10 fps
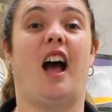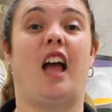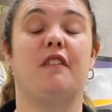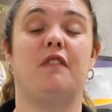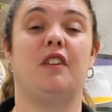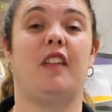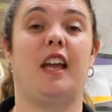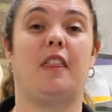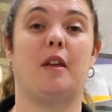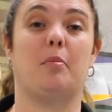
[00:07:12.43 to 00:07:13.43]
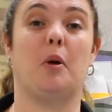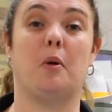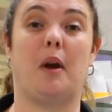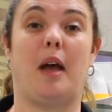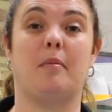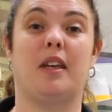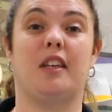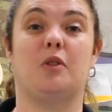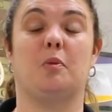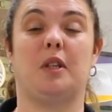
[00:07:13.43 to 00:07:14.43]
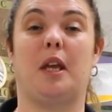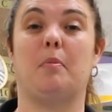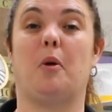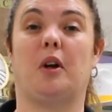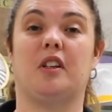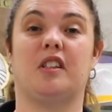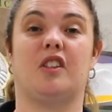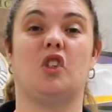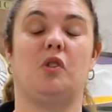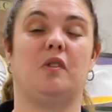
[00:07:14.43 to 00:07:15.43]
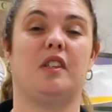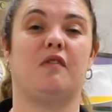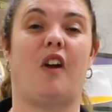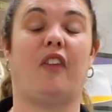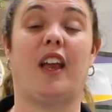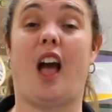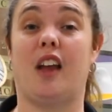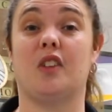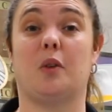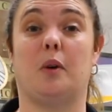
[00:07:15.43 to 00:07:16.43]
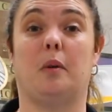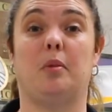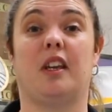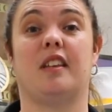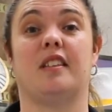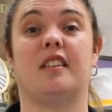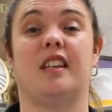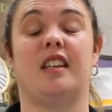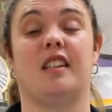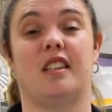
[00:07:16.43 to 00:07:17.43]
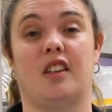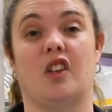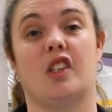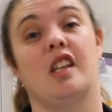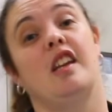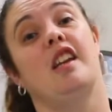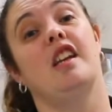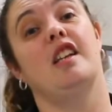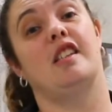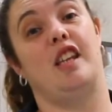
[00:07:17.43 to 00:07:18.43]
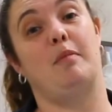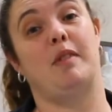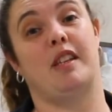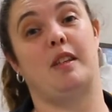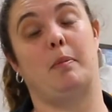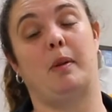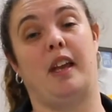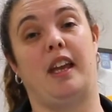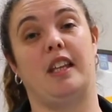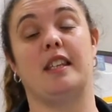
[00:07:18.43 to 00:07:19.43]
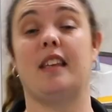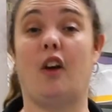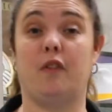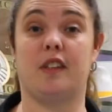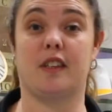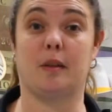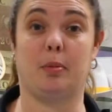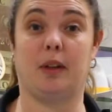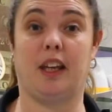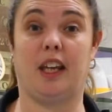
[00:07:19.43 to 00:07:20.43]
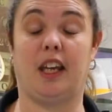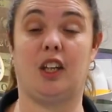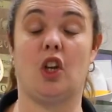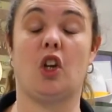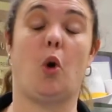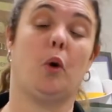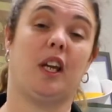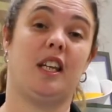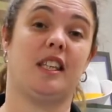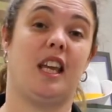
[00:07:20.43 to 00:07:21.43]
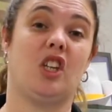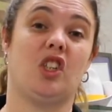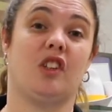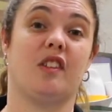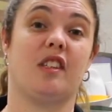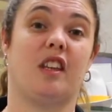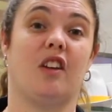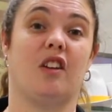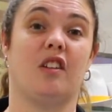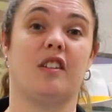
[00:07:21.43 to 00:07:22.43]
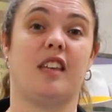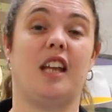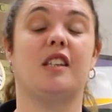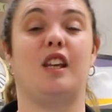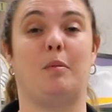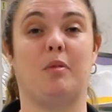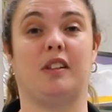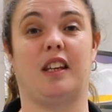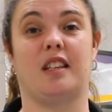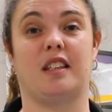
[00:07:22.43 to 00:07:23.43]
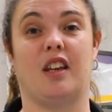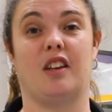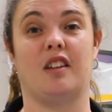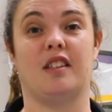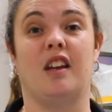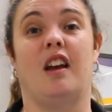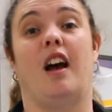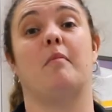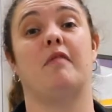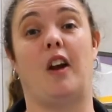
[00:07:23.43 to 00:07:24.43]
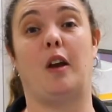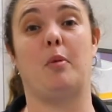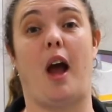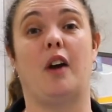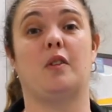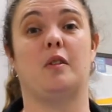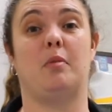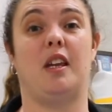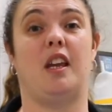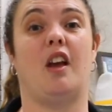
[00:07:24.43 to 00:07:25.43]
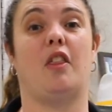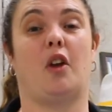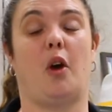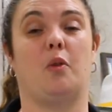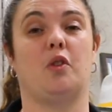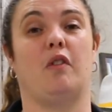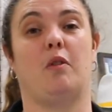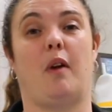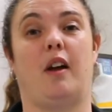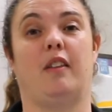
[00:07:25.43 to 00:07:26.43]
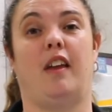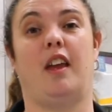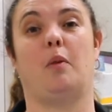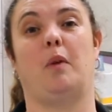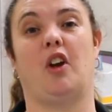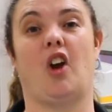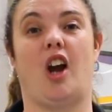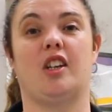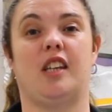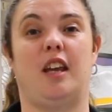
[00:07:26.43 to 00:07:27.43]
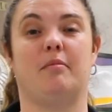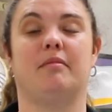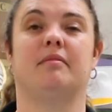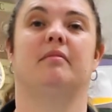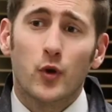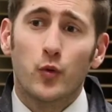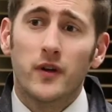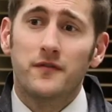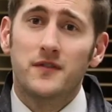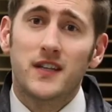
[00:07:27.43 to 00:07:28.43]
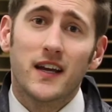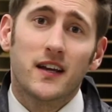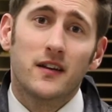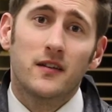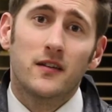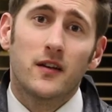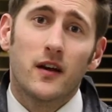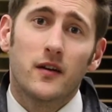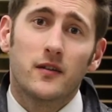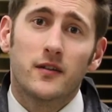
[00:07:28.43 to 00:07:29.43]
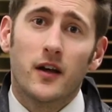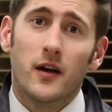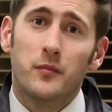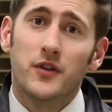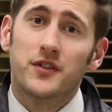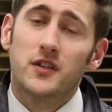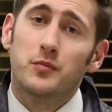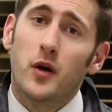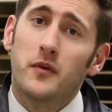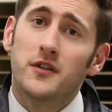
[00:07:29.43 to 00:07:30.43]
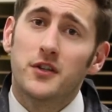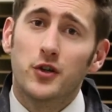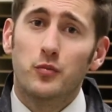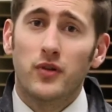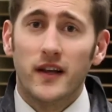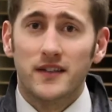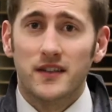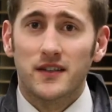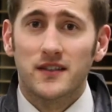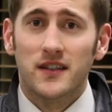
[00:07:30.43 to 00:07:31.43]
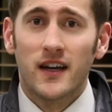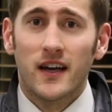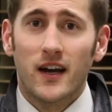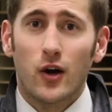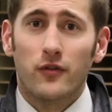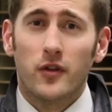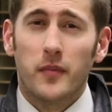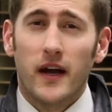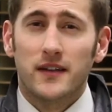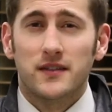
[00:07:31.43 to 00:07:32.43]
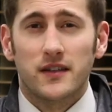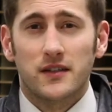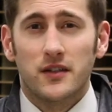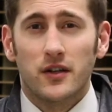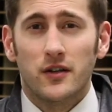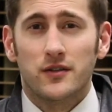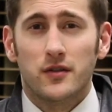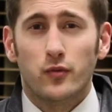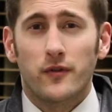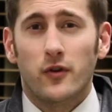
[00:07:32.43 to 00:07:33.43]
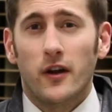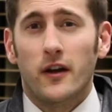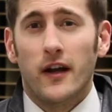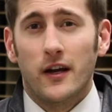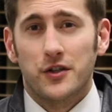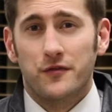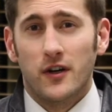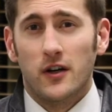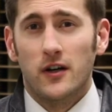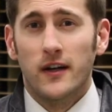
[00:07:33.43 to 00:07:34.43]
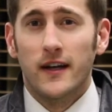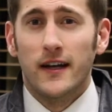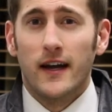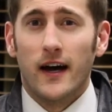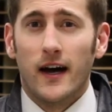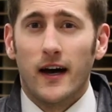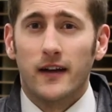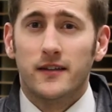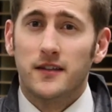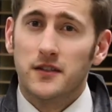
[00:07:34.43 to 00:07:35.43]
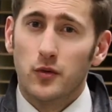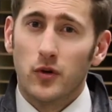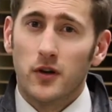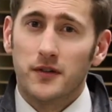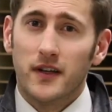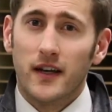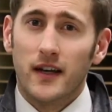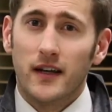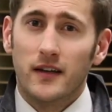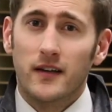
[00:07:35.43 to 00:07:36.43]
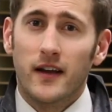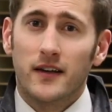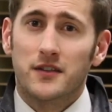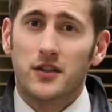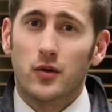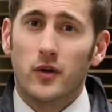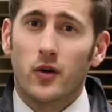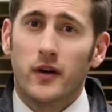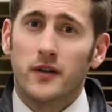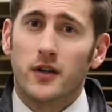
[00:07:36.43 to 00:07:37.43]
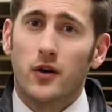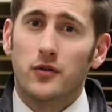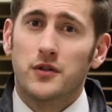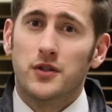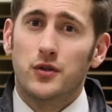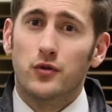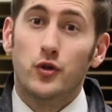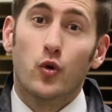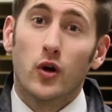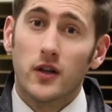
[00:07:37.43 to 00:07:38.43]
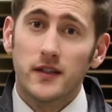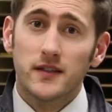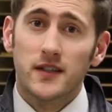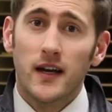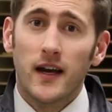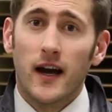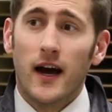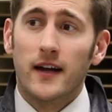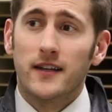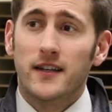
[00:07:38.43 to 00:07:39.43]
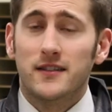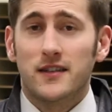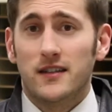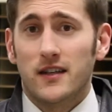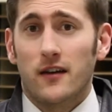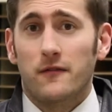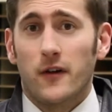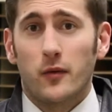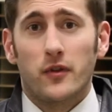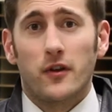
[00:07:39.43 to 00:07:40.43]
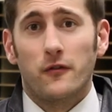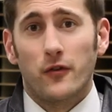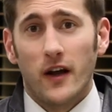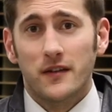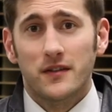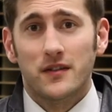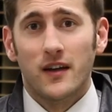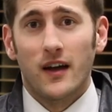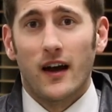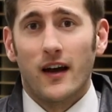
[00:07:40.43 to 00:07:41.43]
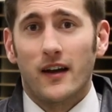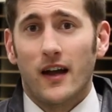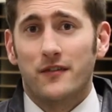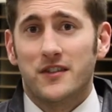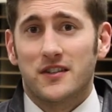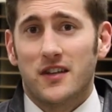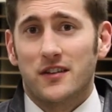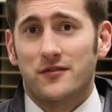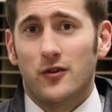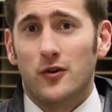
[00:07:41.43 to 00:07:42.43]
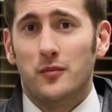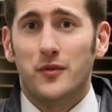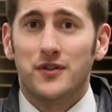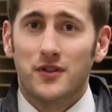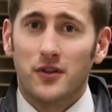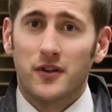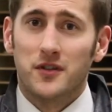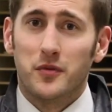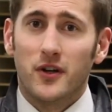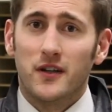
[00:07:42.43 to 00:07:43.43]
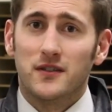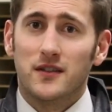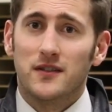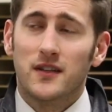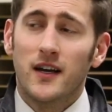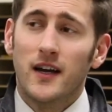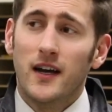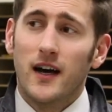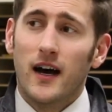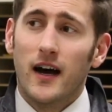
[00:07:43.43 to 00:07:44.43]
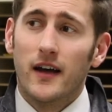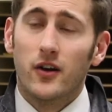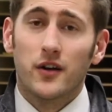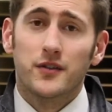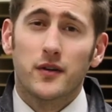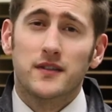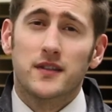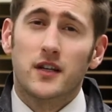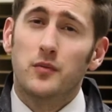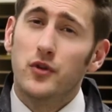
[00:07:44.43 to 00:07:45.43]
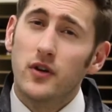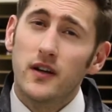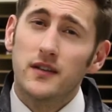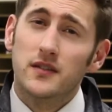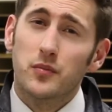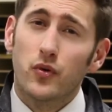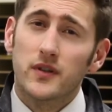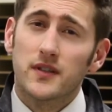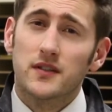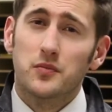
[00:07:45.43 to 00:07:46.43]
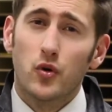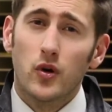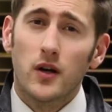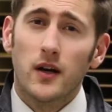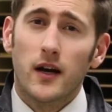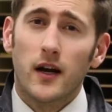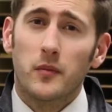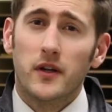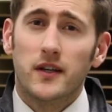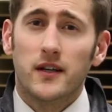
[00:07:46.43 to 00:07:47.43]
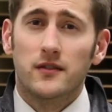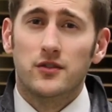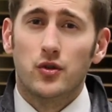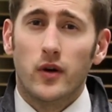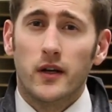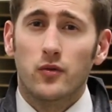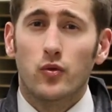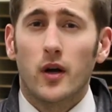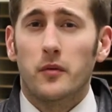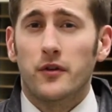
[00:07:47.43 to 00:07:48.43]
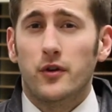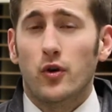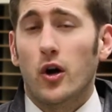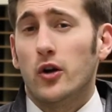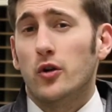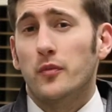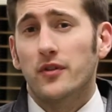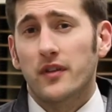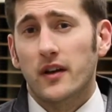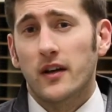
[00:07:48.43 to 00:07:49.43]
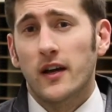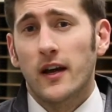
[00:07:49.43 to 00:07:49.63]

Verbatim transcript: I feel like the program is really important to the students of Round Lake High School because it instills team discipline, self-discipline, organizational skills, and team building skills. I'm very proud to be the coach of the Round Lake Winter Guard team. We've taken the music department to new places. Over the past six years, we've gone to Nashville, uh, Disney World, and next year we're going to go to New Orleans. Uh, and kids get to have fun with their friends and have successful musical experiences. Uh, and also as the community supports us more um, and kids join, we're able to do harder music.